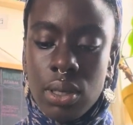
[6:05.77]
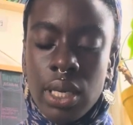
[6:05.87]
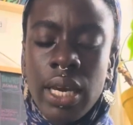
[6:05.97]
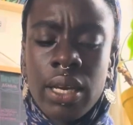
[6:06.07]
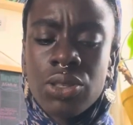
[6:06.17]

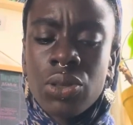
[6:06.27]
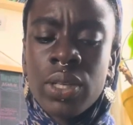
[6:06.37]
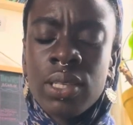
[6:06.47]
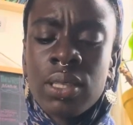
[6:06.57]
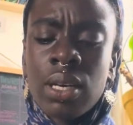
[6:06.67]
Yeah, so
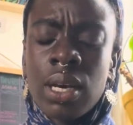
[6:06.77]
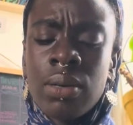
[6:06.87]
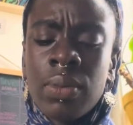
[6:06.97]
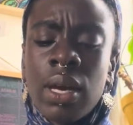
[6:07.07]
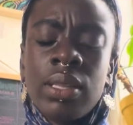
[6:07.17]
there's
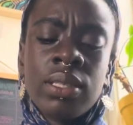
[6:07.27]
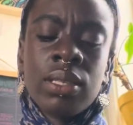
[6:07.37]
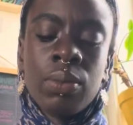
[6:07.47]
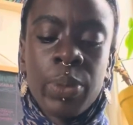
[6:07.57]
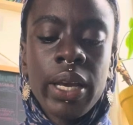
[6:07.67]
a
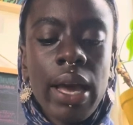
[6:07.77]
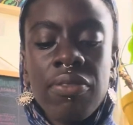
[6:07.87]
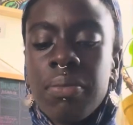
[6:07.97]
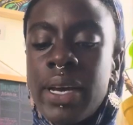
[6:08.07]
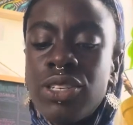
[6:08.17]
big
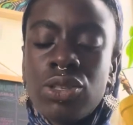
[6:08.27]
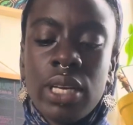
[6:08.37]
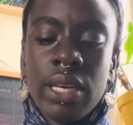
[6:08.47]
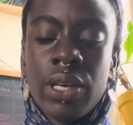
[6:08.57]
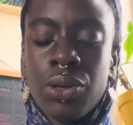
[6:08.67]
affirmation
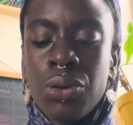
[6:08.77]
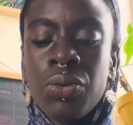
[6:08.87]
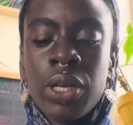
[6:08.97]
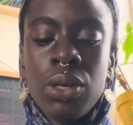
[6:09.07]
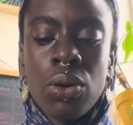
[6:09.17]
here that you
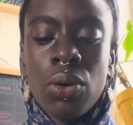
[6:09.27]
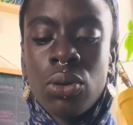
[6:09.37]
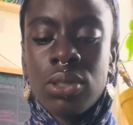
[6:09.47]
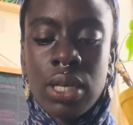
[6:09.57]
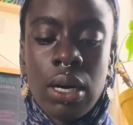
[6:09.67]
already know
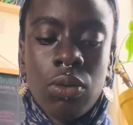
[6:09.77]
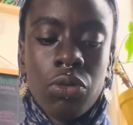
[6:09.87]
yourself.